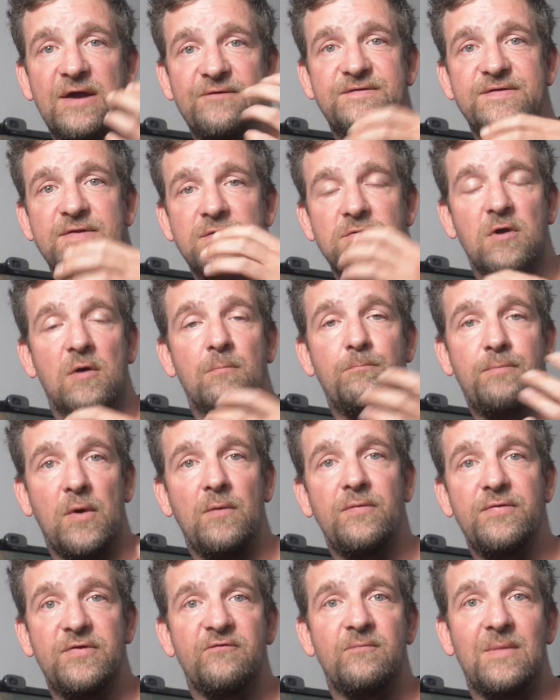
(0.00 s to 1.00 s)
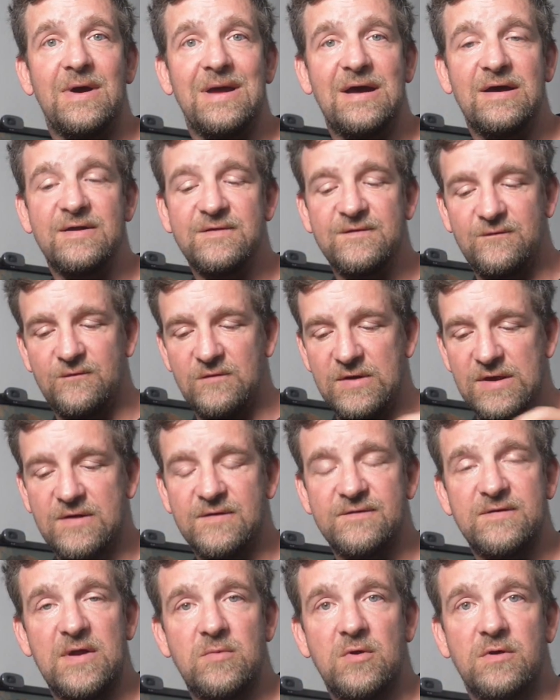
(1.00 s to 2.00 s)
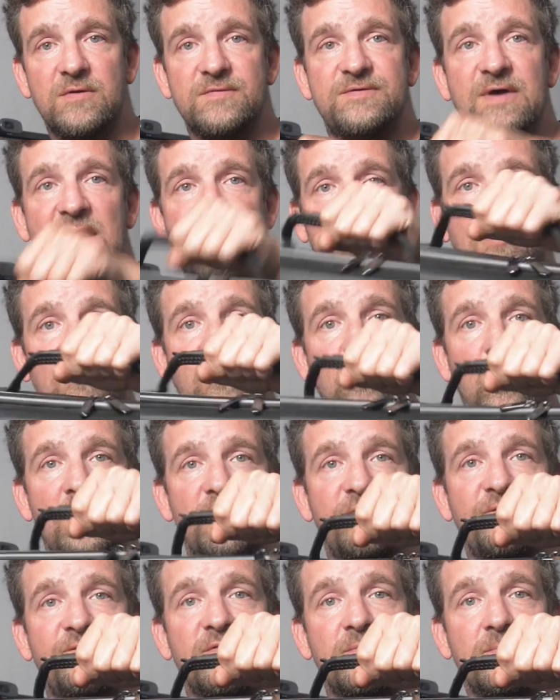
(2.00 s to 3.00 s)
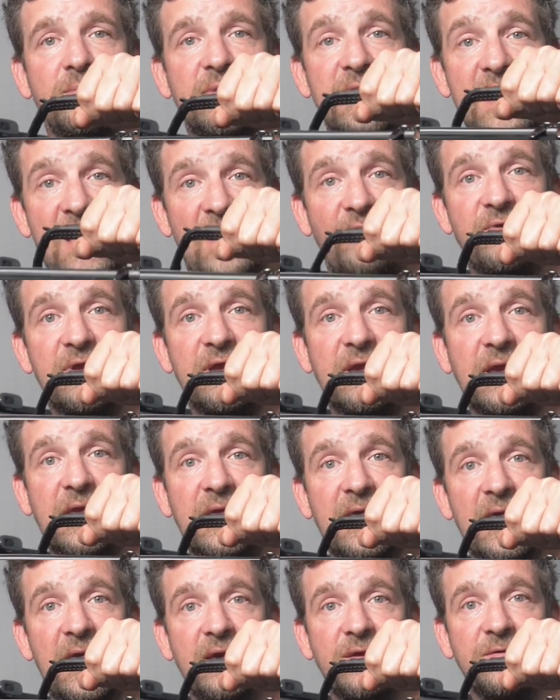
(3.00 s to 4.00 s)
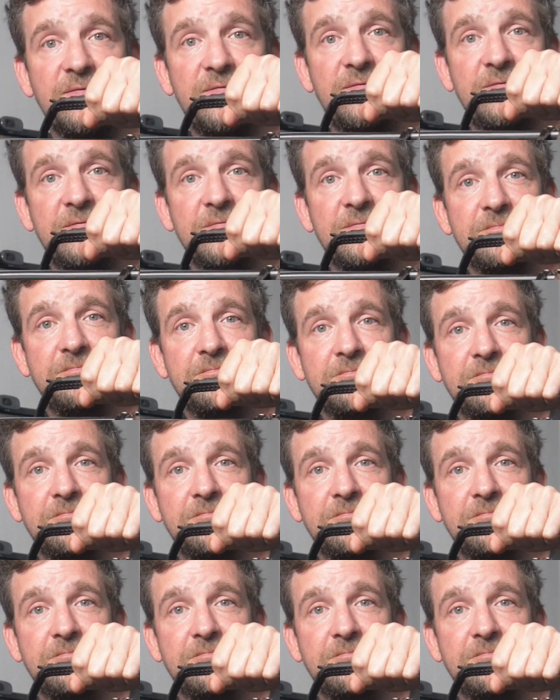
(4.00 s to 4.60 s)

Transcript: I've still got both of my hands free because I'm not tying up one of them carrying a case.